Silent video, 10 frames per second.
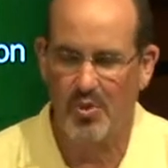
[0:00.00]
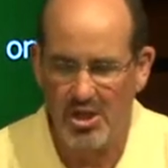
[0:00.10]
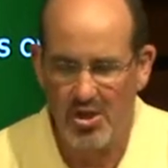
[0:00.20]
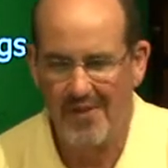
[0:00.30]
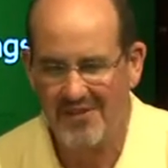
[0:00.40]
When
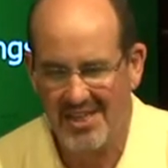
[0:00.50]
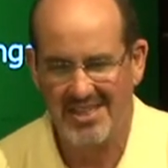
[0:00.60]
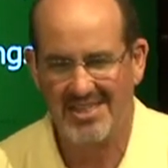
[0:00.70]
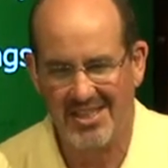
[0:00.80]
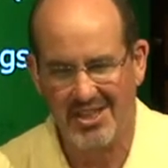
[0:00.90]
you have
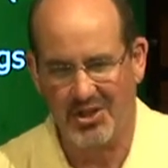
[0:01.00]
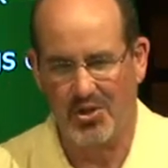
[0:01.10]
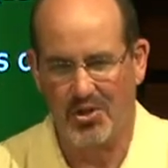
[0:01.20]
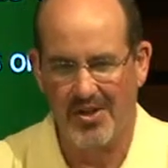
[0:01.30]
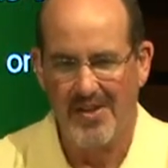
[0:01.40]
tested the
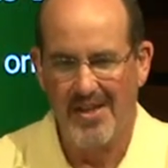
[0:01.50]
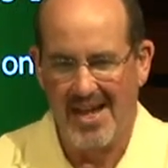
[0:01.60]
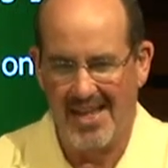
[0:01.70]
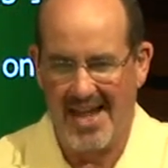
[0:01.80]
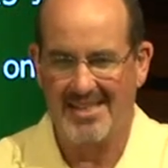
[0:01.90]
Lord
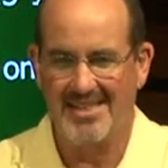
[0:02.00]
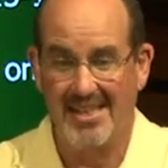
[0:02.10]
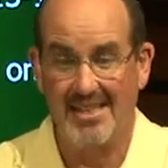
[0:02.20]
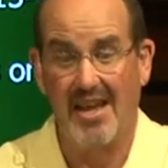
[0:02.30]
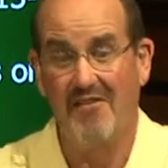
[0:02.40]
in that
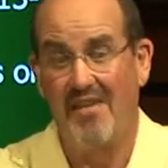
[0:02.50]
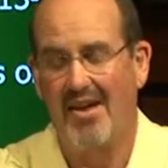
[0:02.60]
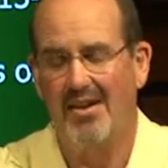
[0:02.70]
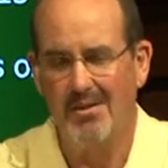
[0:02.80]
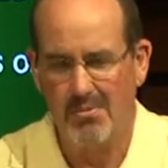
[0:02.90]
sense and
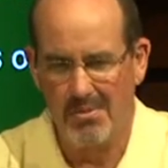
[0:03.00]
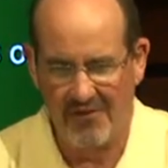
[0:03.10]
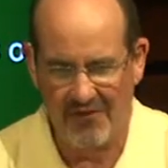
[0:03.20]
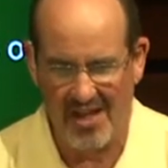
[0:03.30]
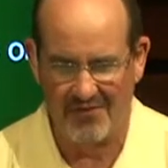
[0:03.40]
found him to be
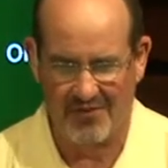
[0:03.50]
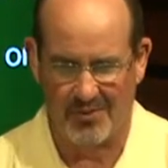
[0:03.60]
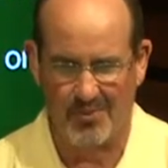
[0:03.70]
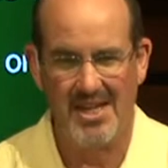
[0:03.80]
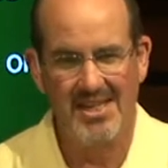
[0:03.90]
faithful,
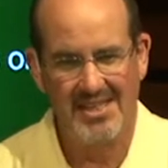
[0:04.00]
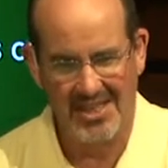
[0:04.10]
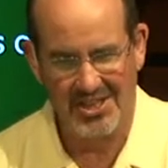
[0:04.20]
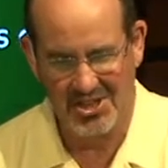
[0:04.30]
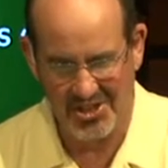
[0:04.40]
when he
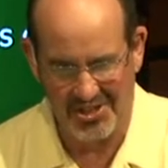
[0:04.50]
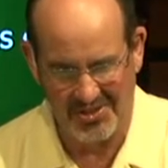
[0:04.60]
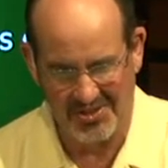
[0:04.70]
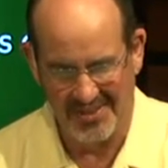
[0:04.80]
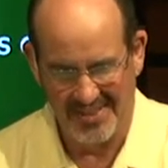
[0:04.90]
tests
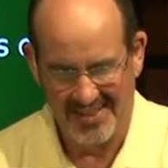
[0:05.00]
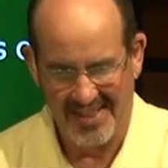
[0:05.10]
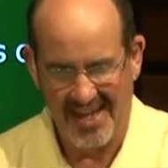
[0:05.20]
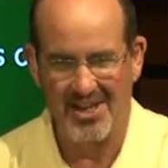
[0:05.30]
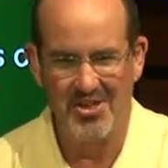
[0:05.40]
you,
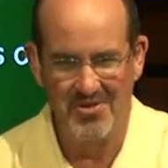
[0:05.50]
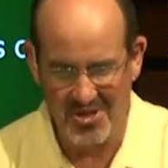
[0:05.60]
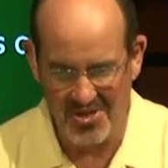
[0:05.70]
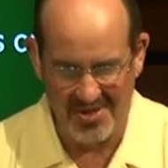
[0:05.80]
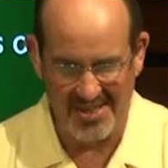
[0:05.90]
and you
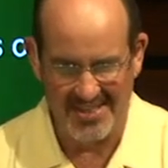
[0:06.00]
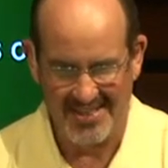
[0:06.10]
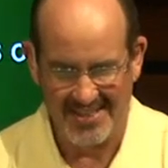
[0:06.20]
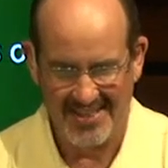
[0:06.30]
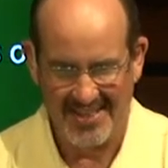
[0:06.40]
do it
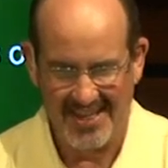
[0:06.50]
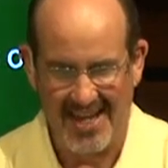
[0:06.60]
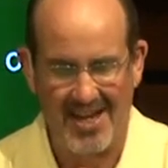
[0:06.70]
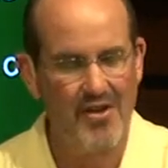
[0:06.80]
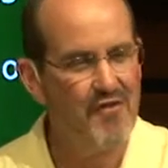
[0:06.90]

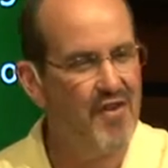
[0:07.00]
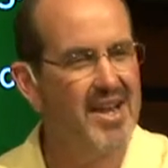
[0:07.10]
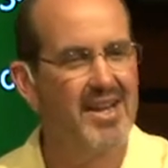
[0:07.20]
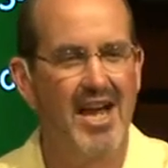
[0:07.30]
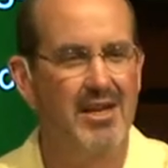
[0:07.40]
and you
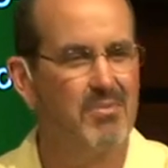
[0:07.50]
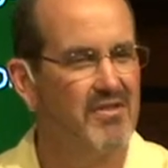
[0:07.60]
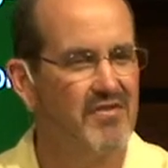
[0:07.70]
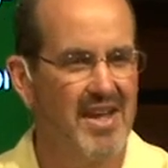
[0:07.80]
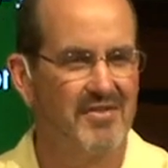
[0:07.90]
find God to be
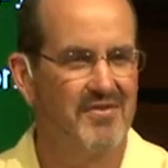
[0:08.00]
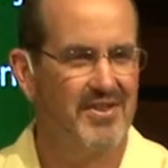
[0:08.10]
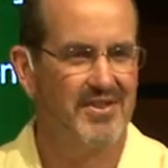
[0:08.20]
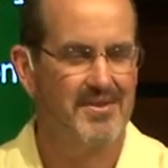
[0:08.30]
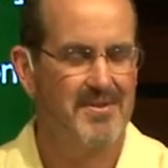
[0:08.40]
faithful,